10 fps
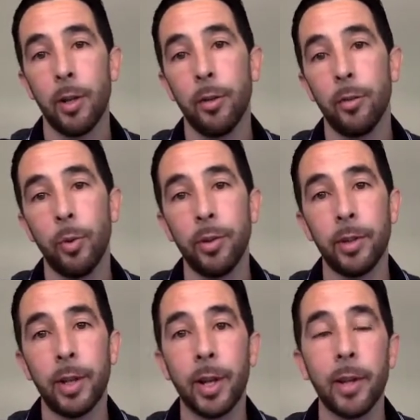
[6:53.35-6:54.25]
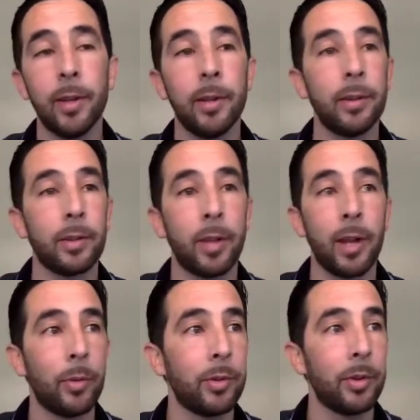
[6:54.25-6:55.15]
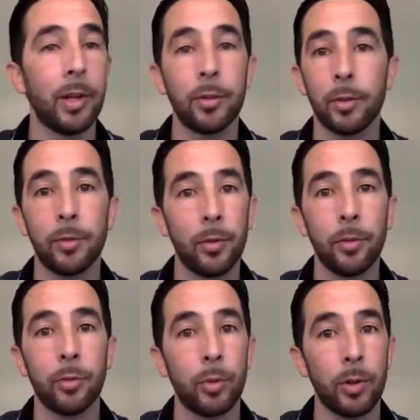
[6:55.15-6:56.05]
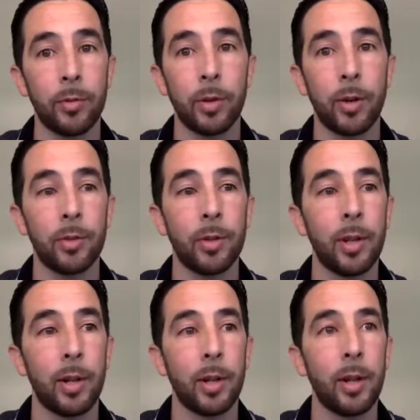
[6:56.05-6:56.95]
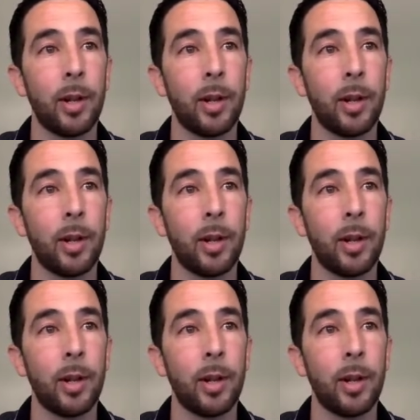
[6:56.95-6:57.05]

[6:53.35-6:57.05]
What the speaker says: So once again, this client wasn't answering the phone 24 hours a day.